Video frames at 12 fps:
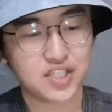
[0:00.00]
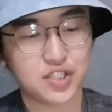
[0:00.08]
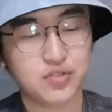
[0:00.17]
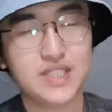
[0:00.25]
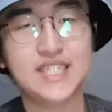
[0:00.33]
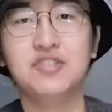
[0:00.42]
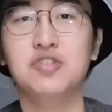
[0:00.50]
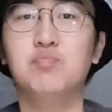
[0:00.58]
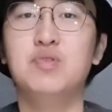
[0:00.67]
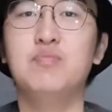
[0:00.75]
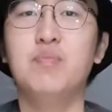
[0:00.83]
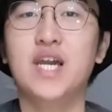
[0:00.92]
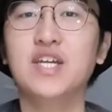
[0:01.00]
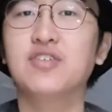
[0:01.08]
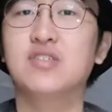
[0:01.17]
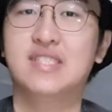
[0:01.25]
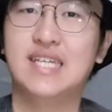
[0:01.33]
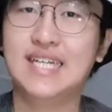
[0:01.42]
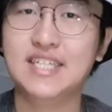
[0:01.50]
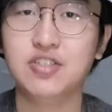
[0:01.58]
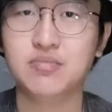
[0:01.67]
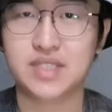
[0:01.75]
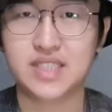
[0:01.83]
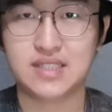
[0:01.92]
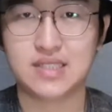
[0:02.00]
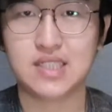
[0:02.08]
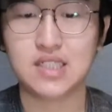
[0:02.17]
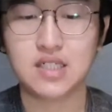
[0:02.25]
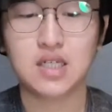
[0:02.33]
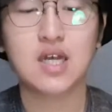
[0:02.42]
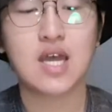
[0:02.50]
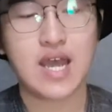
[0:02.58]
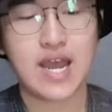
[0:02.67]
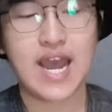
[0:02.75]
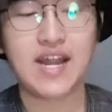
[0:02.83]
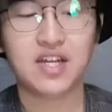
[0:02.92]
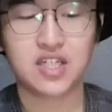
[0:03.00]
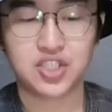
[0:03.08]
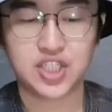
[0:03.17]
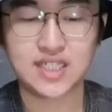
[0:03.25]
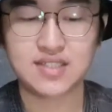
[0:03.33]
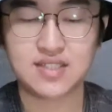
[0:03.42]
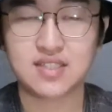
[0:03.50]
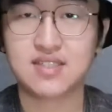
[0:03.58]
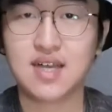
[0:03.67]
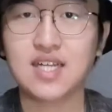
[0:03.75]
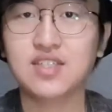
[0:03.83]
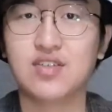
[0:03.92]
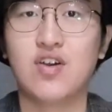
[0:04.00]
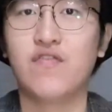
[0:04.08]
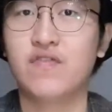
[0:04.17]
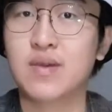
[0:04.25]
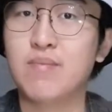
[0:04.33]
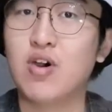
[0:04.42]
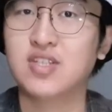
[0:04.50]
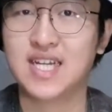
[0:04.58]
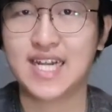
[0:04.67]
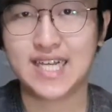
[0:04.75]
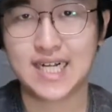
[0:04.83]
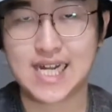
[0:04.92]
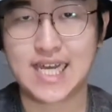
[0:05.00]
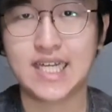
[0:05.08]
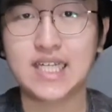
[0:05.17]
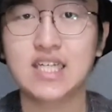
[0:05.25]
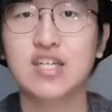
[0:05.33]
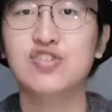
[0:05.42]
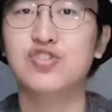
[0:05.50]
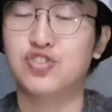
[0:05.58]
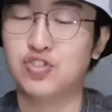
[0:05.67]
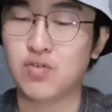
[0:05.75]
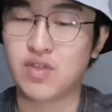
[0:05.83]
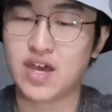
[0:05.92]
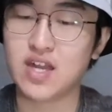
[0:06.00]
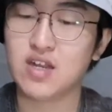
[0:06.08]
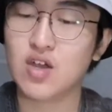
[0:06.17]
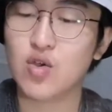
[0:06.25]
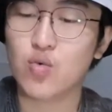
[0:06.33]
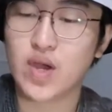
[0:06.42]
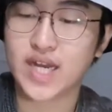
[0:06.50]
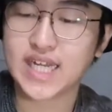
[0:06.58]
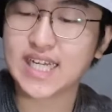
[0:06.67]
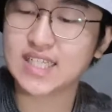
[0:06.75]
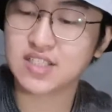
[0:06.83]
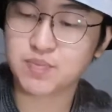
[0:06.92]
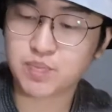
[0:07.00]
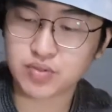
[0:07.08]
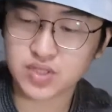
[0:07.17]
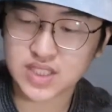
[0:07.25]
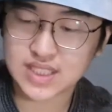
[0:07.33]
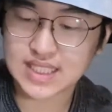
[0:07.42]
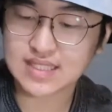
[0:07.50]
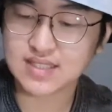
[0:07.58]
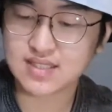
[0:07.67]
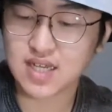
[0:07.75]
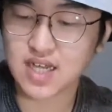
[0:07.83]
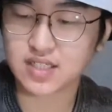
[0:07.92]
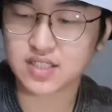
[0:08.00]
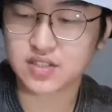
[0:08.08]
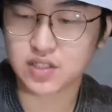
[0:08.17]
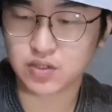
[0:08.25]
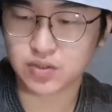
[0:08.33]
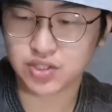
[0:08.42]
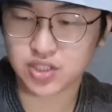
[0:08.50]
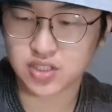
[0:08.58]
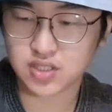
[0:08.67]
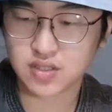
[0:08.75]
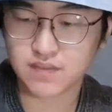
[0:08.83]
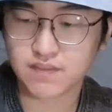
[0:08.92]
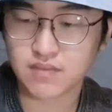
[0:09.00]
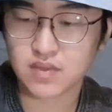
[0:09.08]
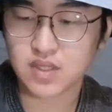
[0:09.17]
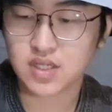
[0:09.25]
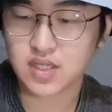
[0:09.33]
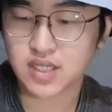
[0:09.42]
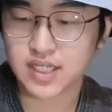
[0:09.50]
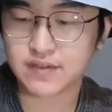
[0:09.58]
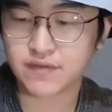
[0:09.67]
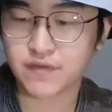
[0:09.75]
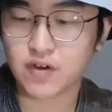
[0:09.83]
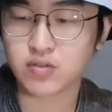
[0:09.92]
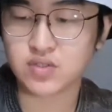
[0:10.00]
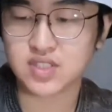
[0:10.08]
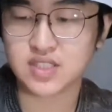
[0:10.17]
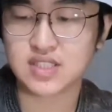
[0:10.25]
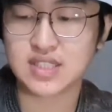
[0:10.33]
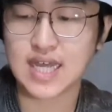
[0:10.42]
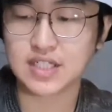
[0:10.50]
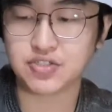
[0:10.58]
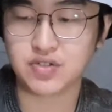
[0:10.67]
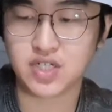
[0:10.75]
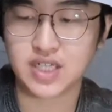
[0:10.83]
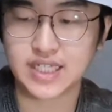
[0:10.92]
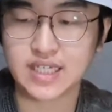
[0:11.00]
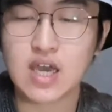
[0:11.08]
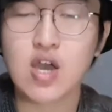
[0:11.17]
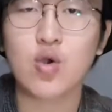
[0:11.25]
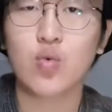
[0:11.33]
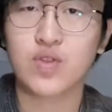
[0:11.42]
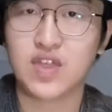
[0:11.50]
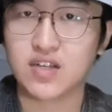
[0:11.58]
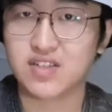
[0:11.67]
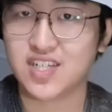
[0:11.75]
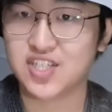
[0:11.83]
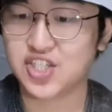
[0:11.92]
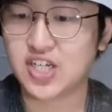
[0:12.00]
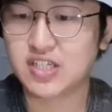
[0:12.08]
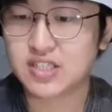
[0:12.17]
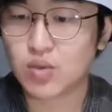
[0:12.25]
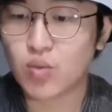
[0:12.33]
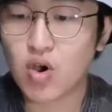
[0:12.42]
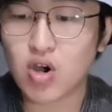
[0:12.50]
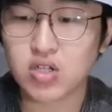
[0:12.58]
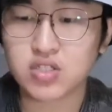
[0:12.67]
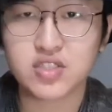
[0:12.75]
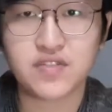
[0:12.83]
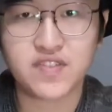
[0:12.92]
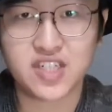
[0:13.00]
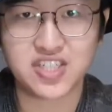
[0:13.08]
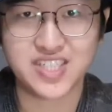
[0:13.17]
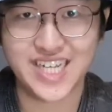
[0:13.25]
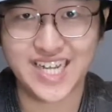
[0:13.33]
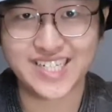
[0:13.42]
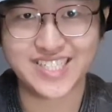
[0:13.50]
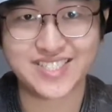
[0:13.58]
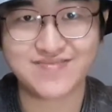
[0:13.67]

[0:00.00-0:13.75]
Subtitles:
you need to prepare your salinometer and adjust the size of the modeling clay so that when it is put inside the solution, it floats naturally without touching the walls of the container.